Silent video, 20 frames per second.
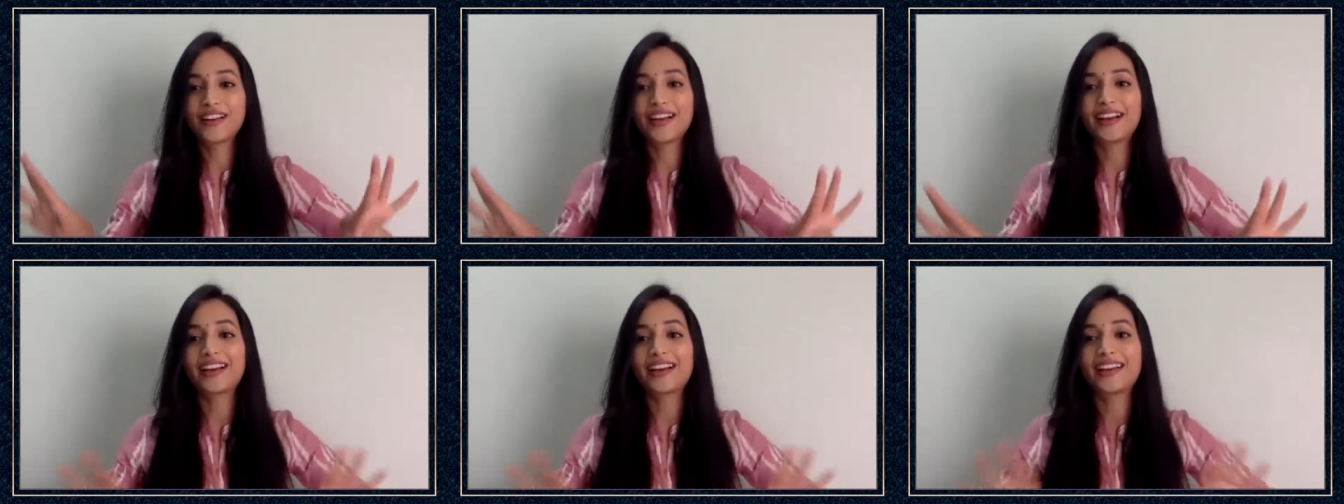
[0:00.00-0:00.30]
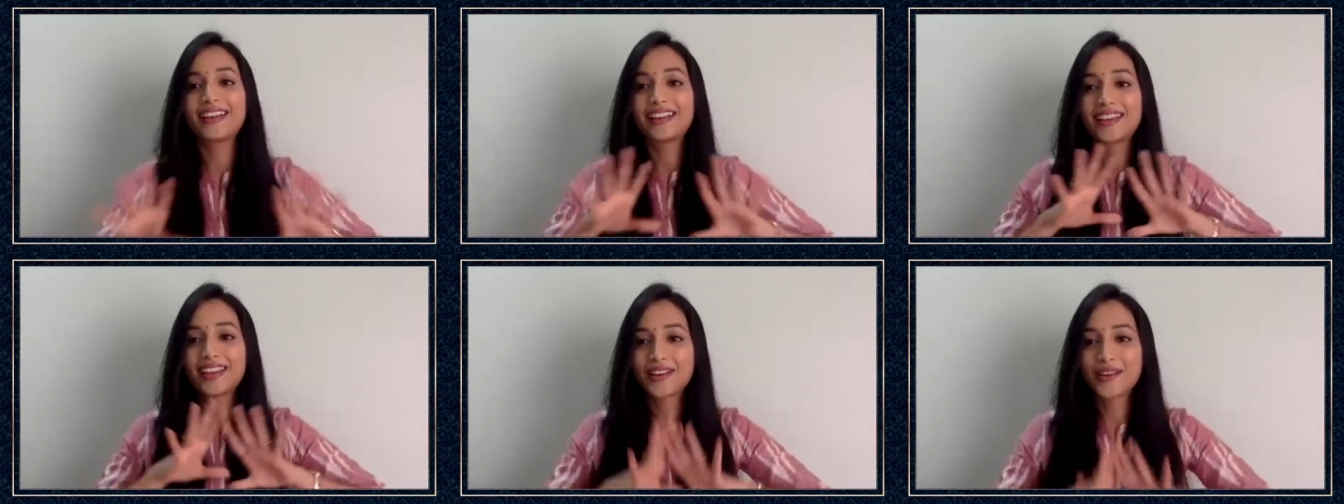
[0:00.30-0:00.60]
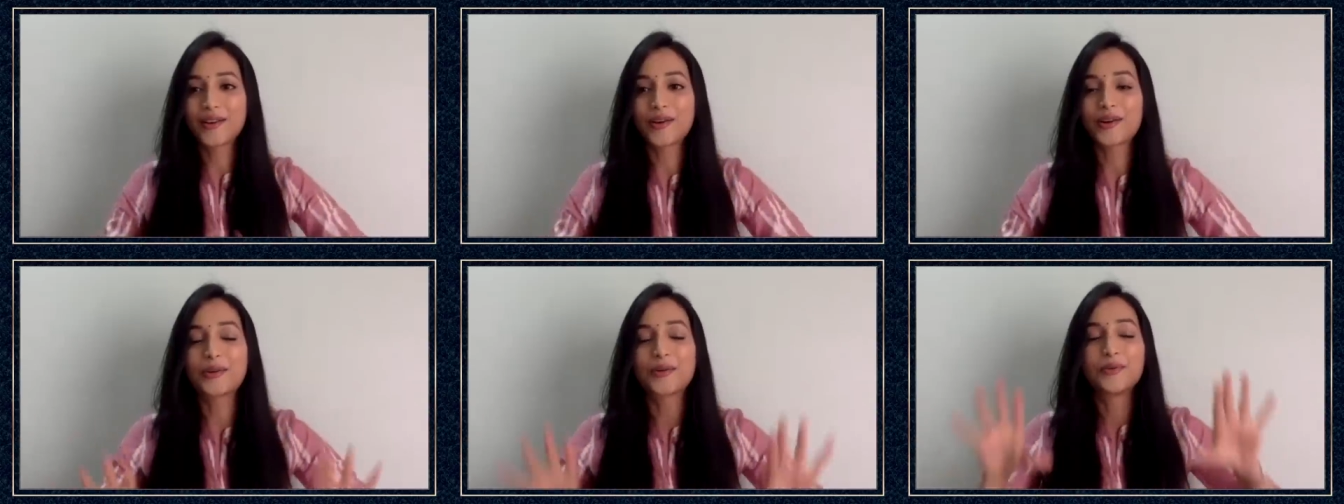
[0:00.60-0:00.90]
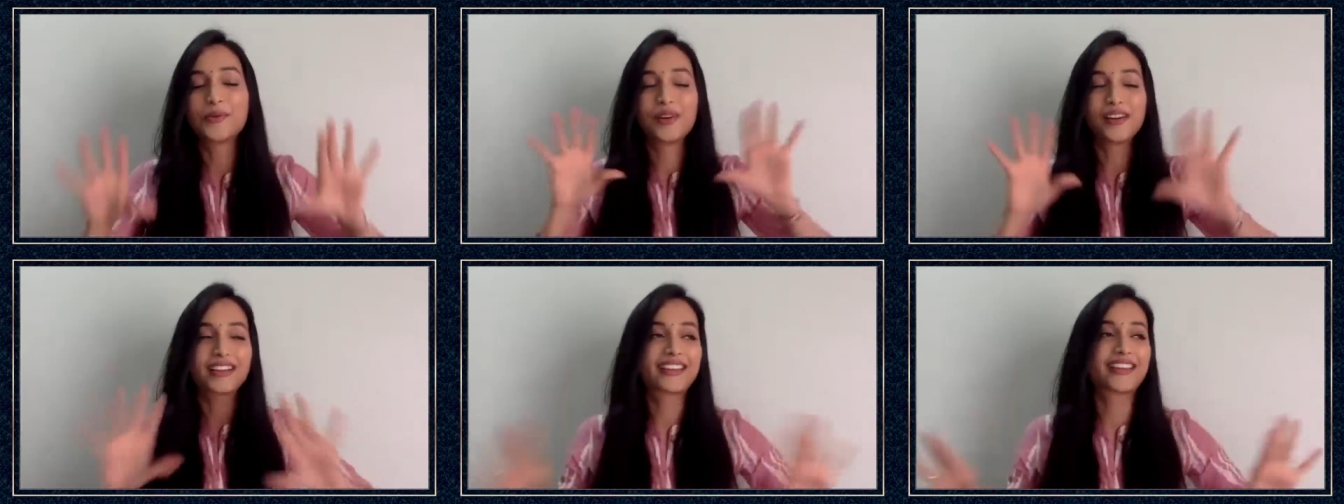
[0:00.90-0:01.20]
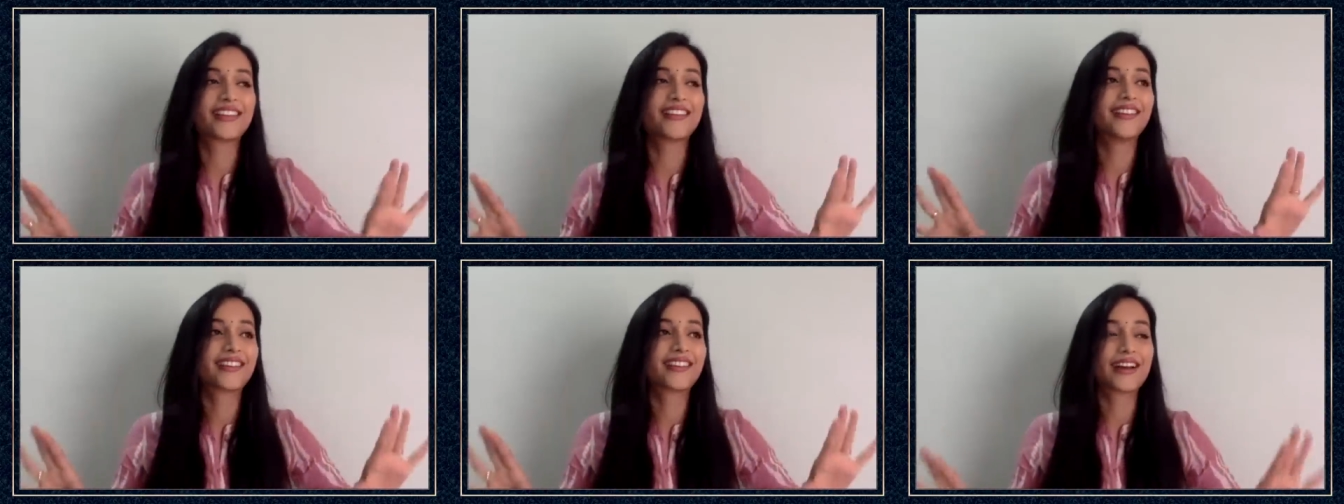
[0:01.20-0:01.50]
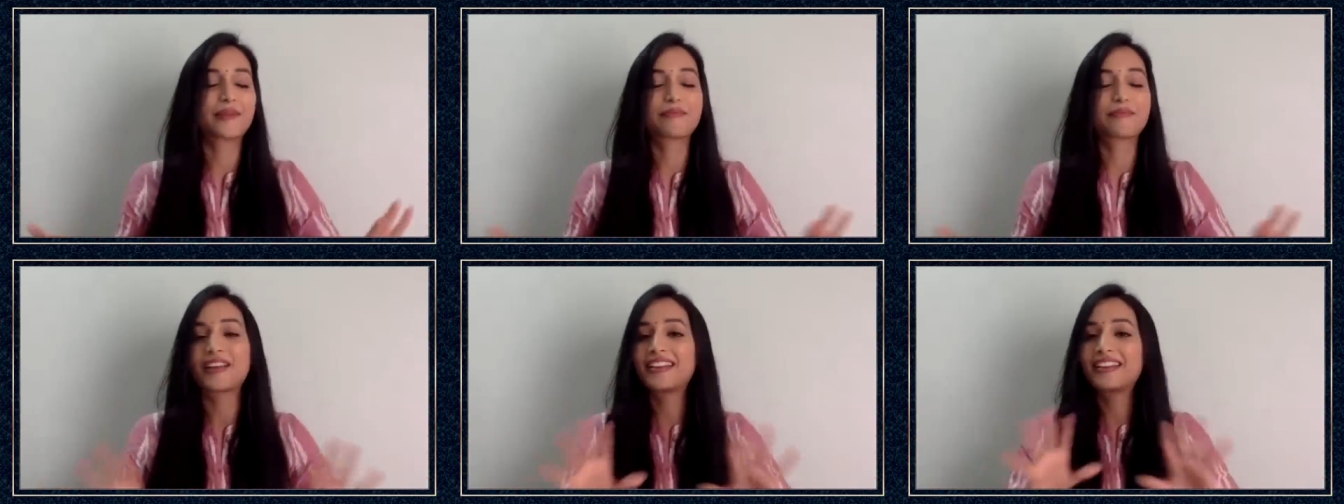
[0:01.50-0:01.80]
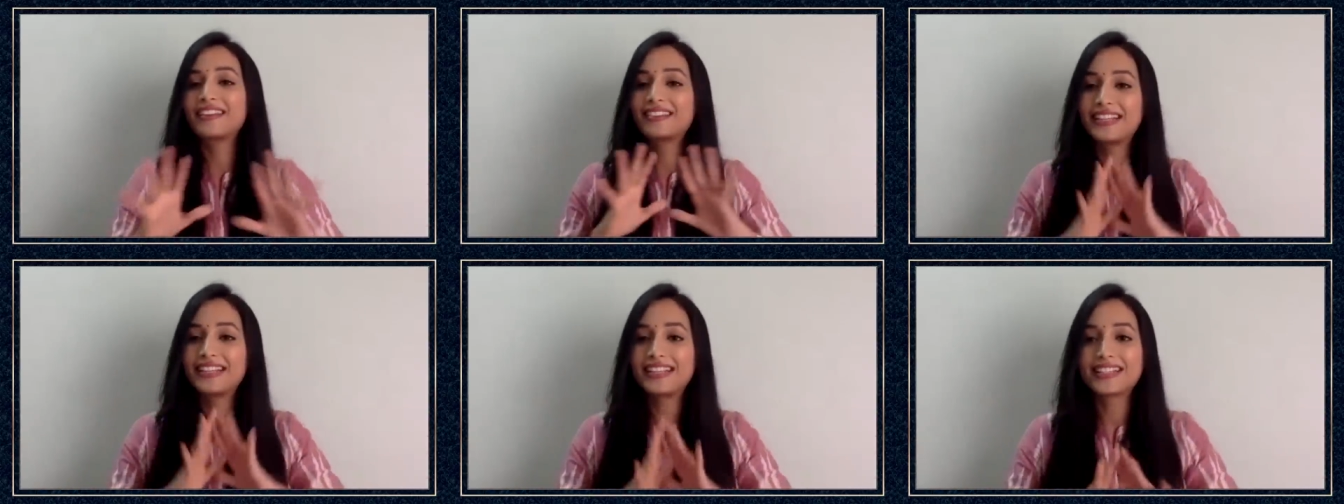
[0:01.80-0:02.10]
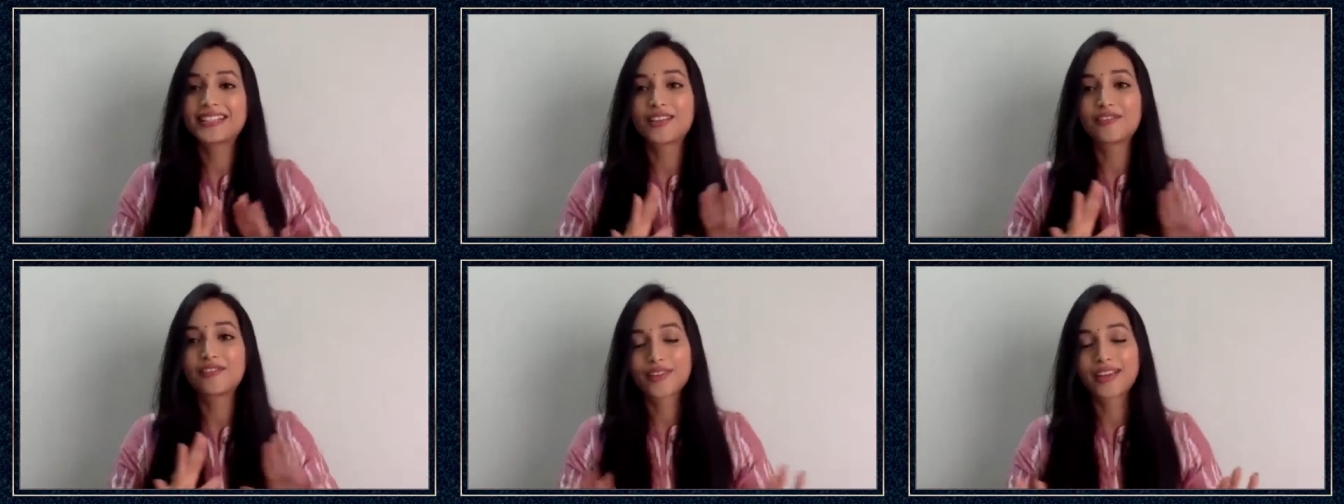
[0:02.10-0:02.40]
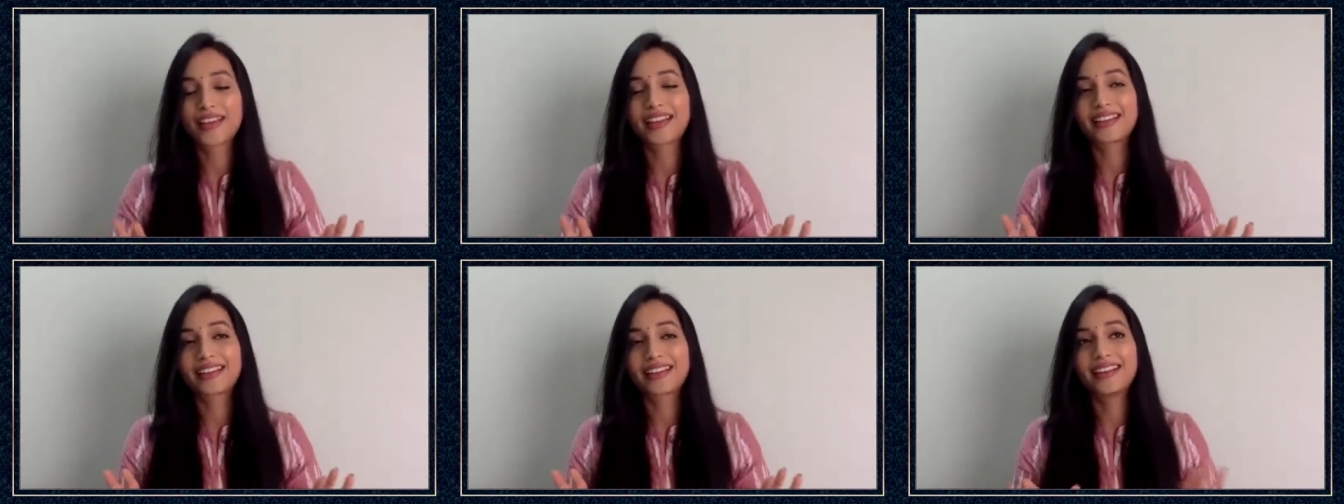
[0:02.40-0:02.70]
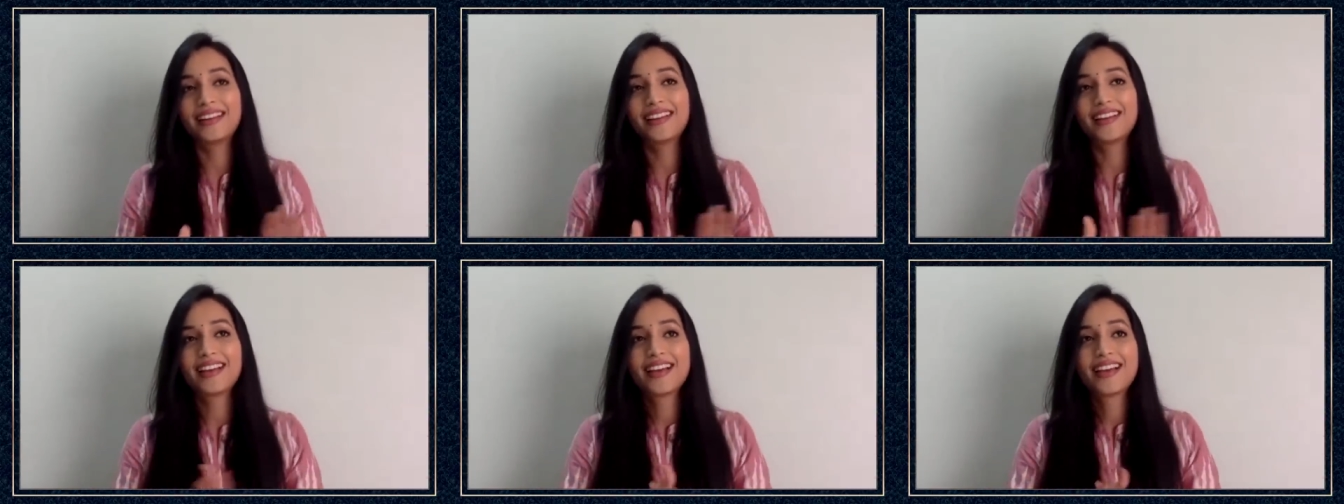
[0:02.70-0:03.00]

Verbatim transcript: I cannot work here. I'm getting really suffocated